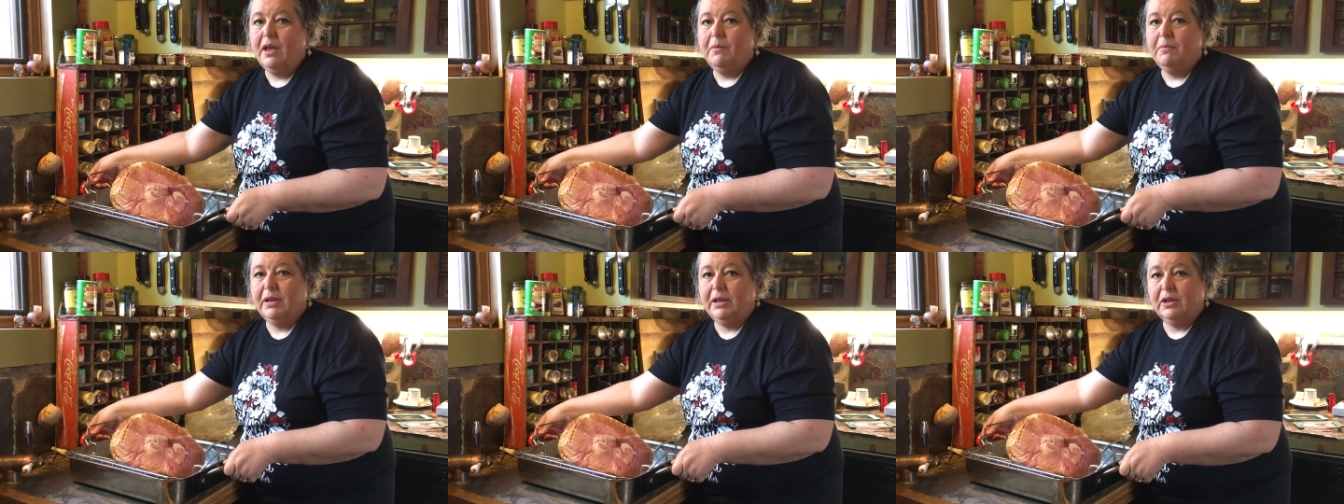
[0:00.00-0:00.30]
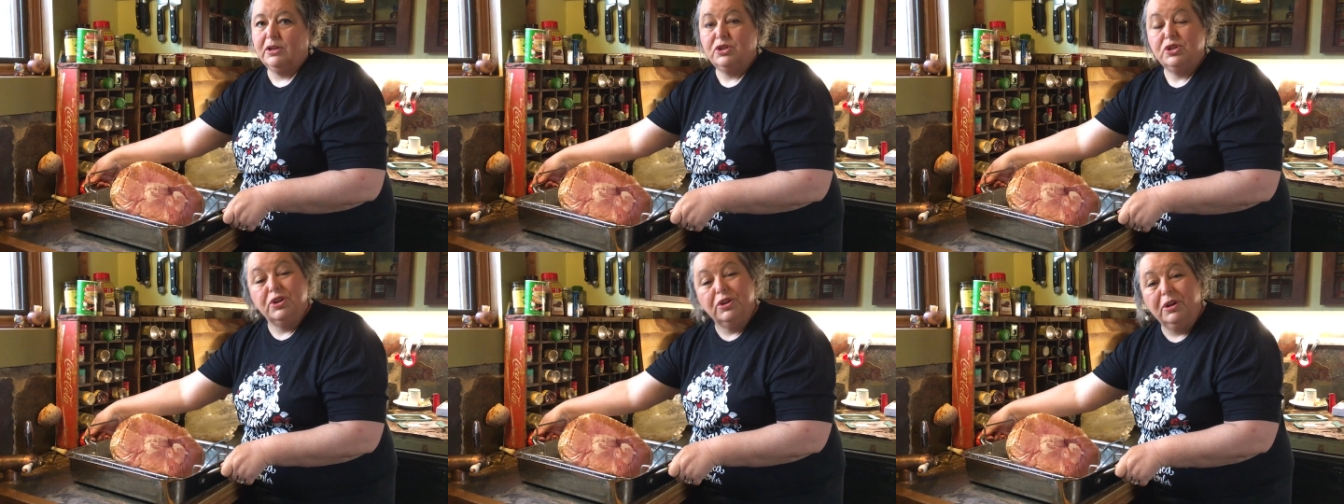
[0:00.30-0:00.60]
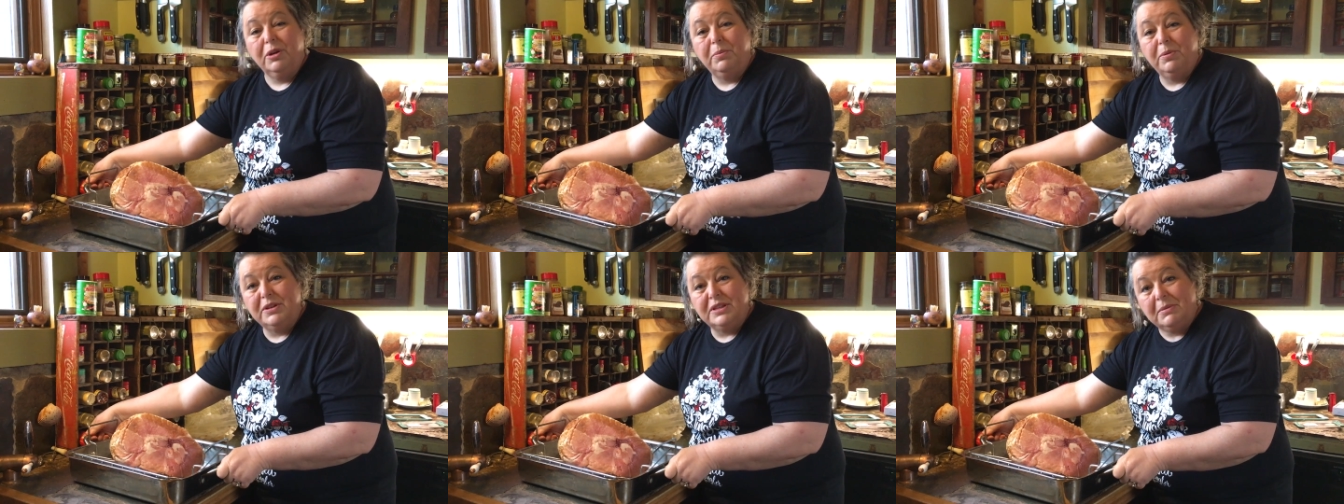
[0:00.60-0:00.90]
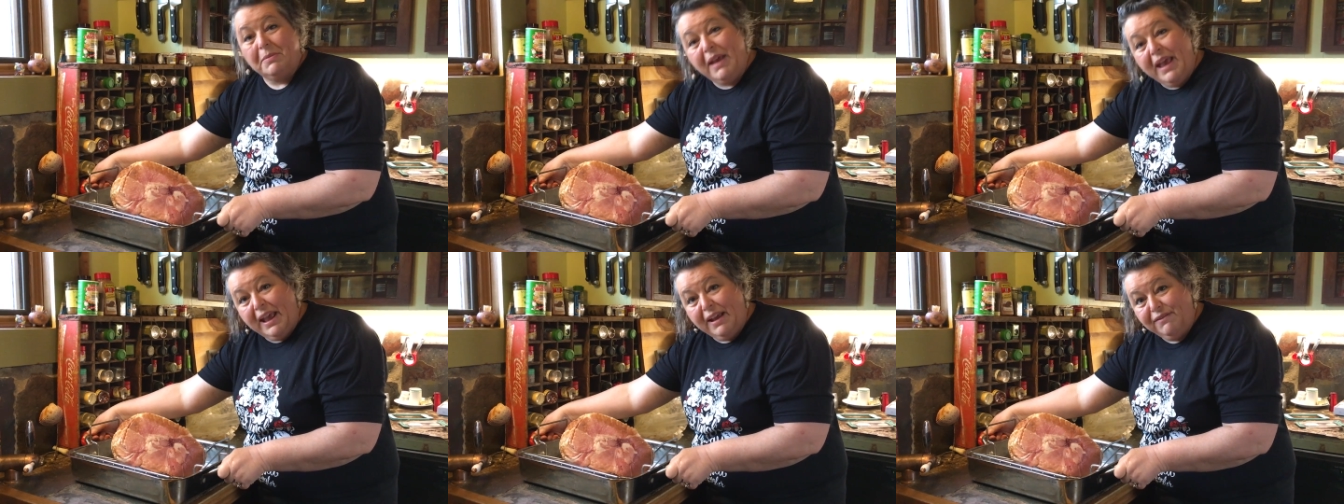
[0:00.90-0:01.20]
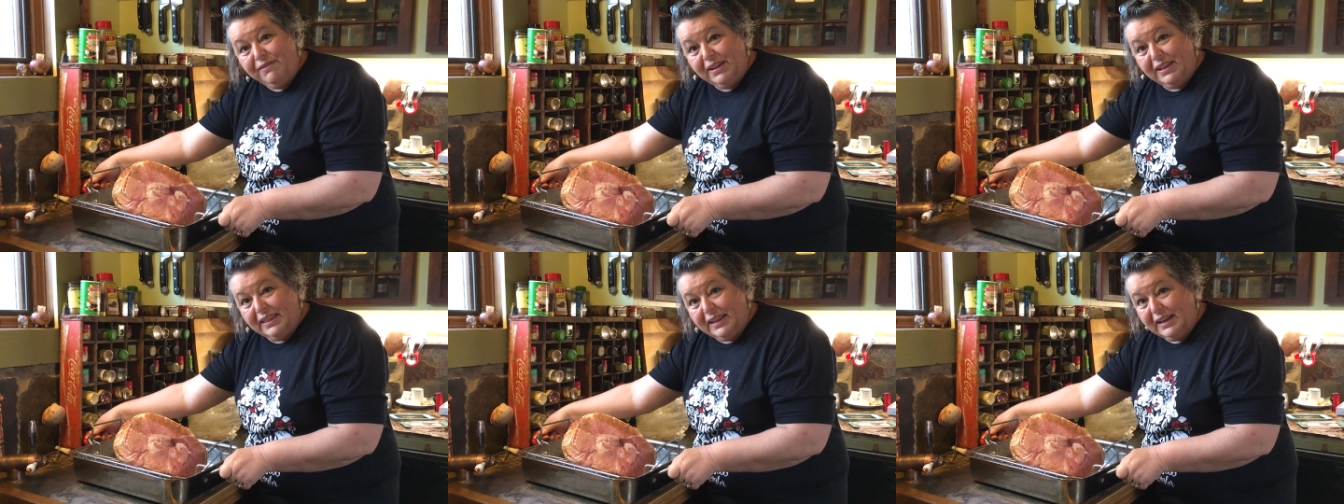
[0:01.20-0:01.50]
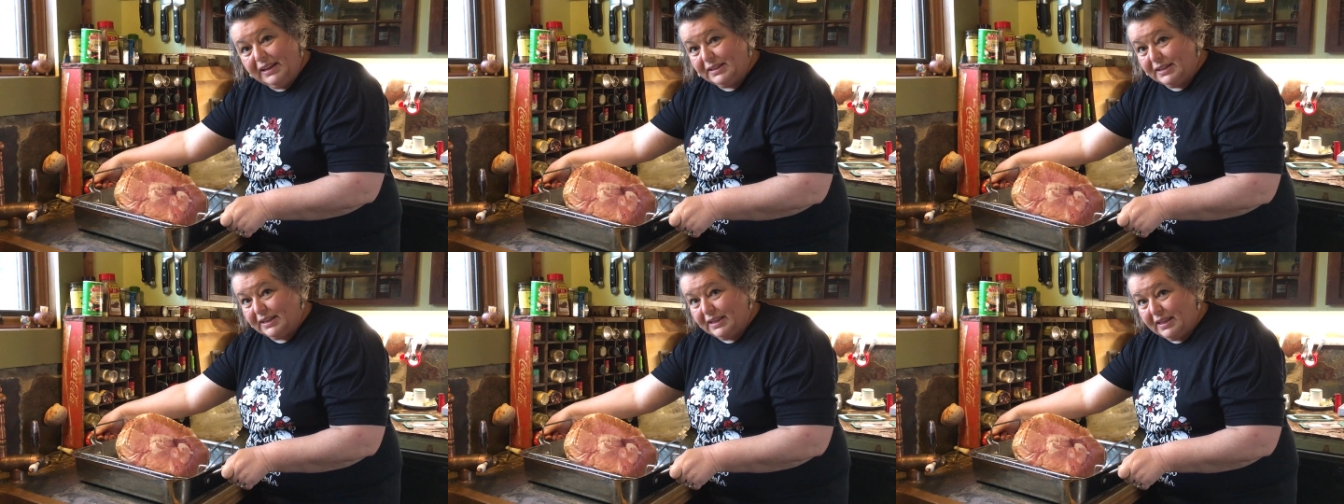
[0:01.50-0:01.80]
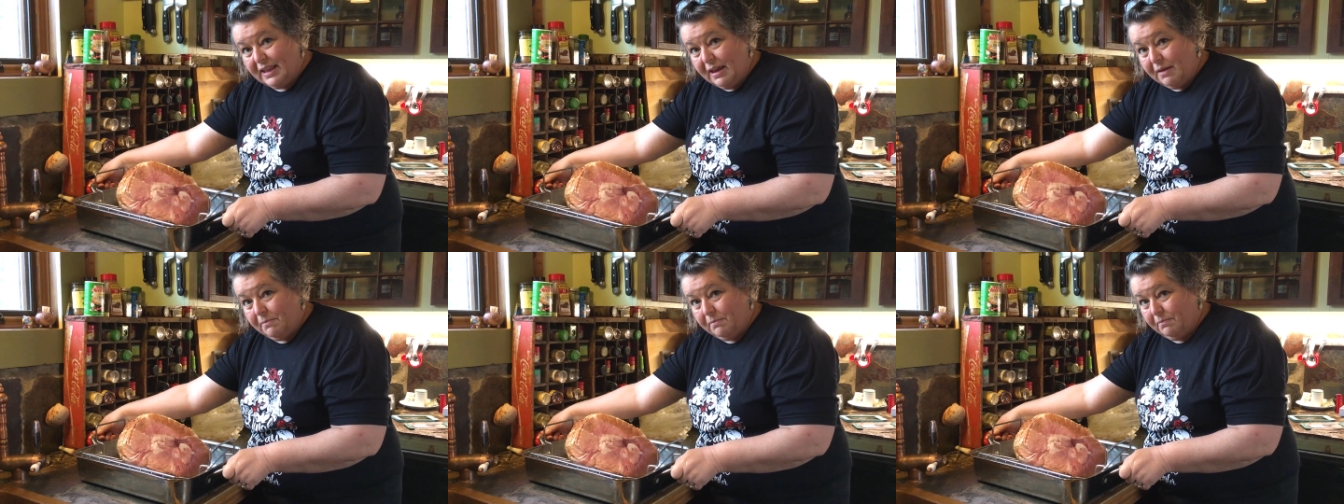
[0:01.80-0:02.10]
because you're going to put some heavy things
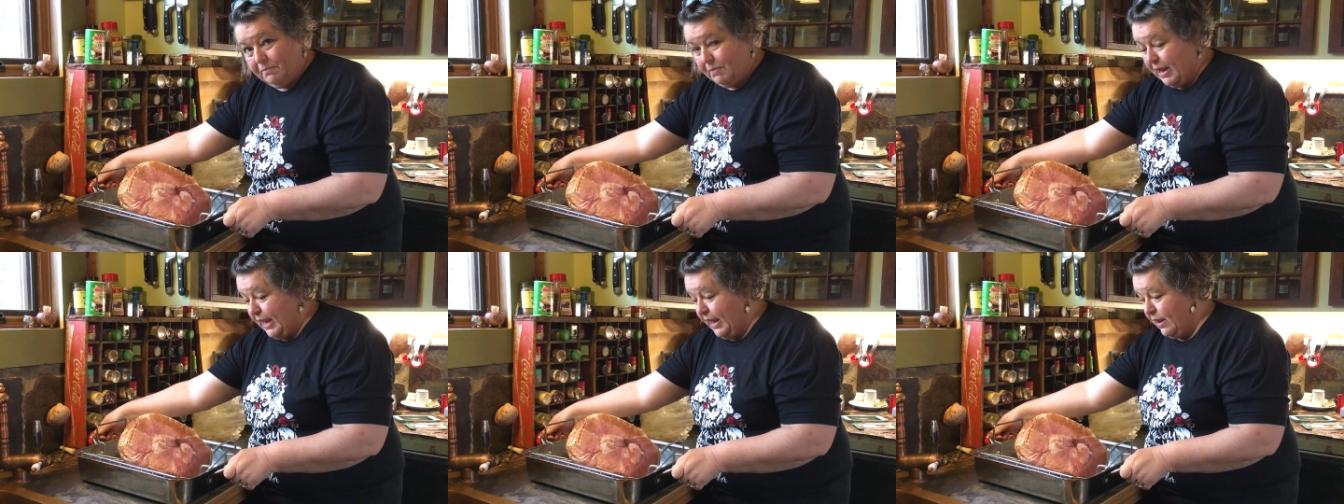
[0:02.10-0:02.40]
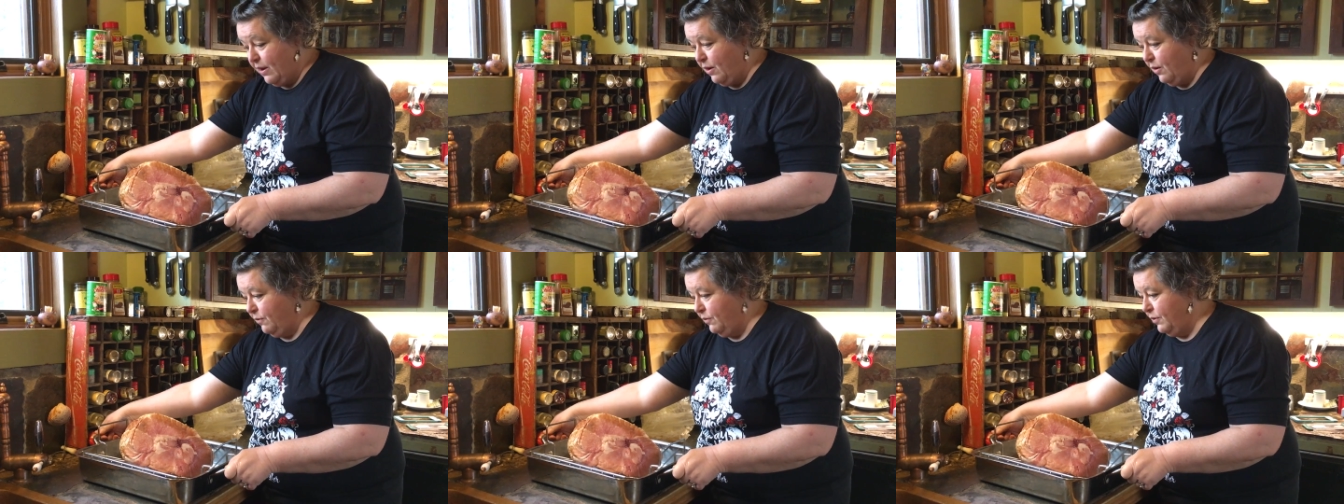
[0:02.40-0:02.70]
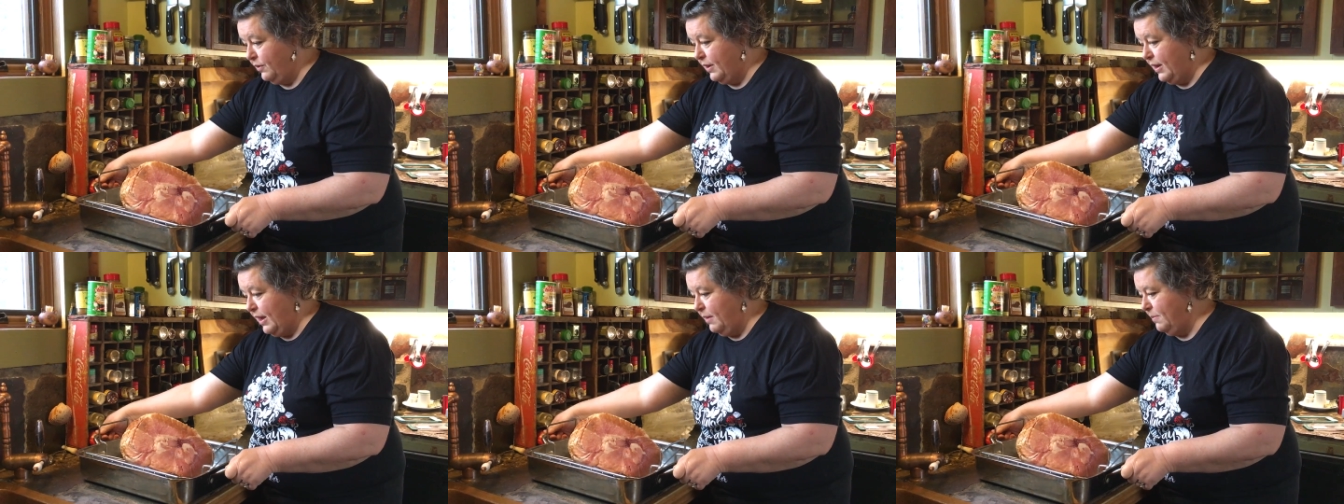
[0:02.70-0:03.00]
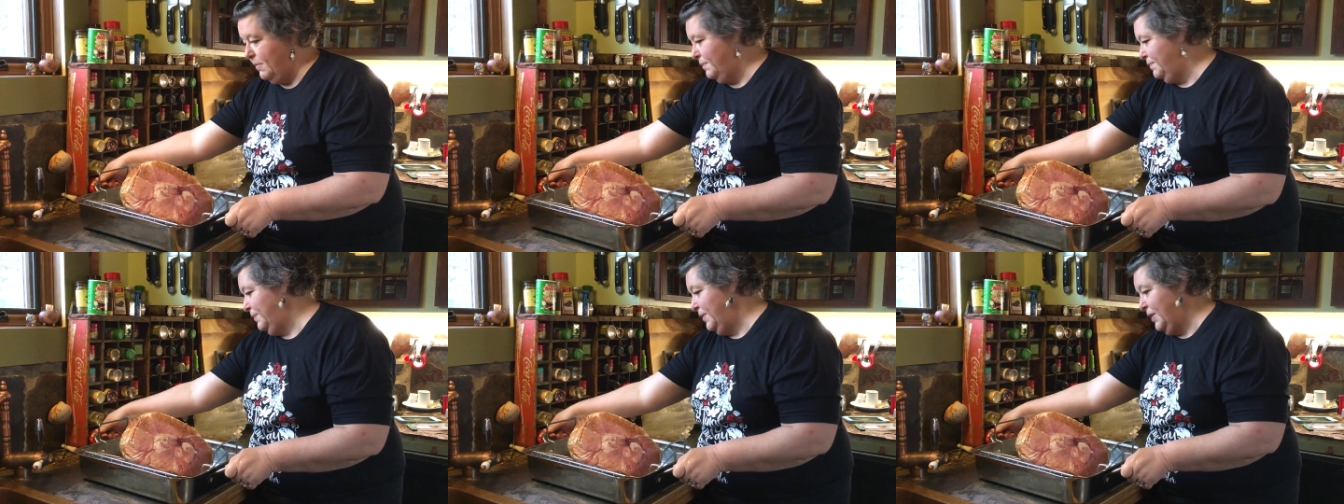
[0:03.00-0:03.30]
in that tan over time.